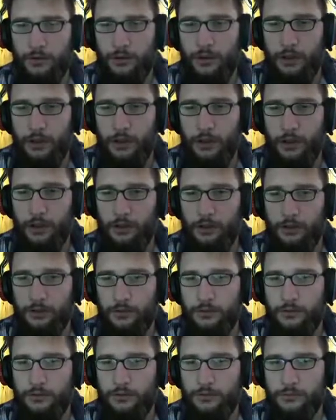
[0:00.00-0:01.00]
Uh,
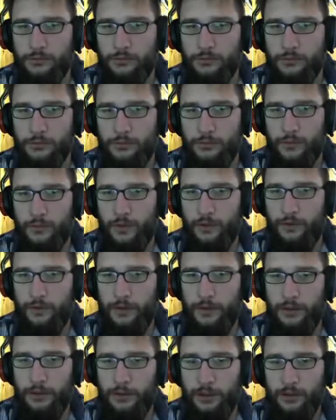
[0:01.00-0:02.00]
where the fuck
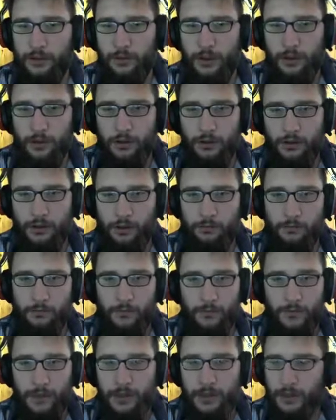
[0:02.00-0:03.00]
am I going? Okay.
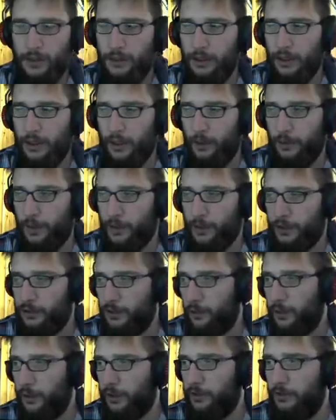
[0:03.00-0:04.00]
Uh, we are not
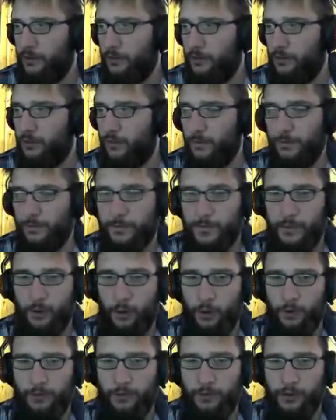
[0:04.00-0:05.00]
going to...
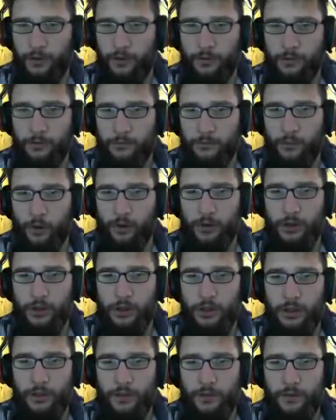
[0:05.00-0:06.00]
solve the murder
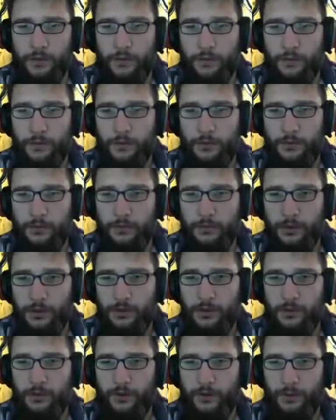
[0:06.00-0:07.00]
case,
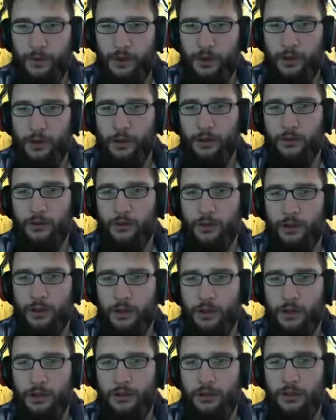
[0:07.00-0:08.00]
because we are good and
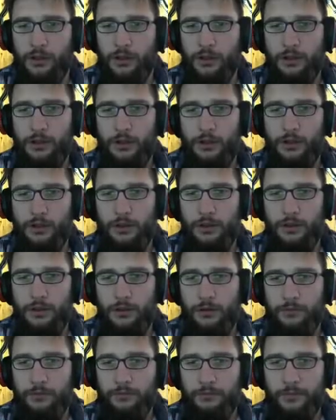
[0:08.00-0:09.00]
hard,
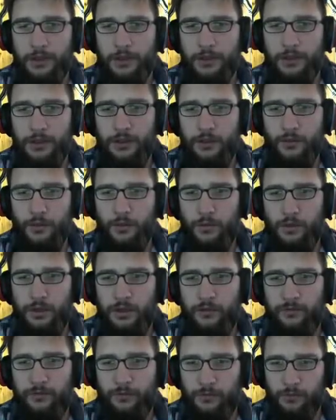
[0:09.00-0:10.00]
but we want to
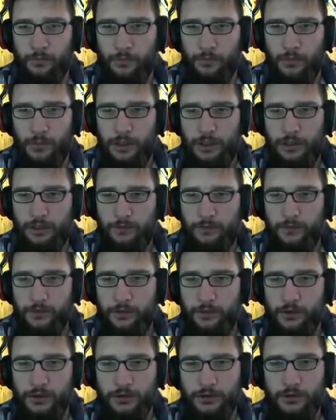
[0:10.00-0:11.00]
have money for
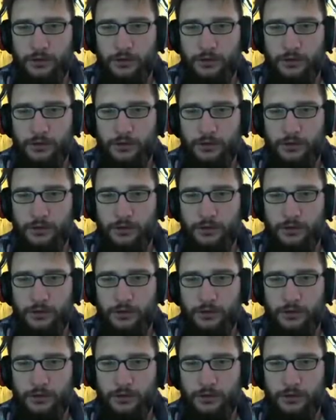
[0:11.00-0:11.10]
it.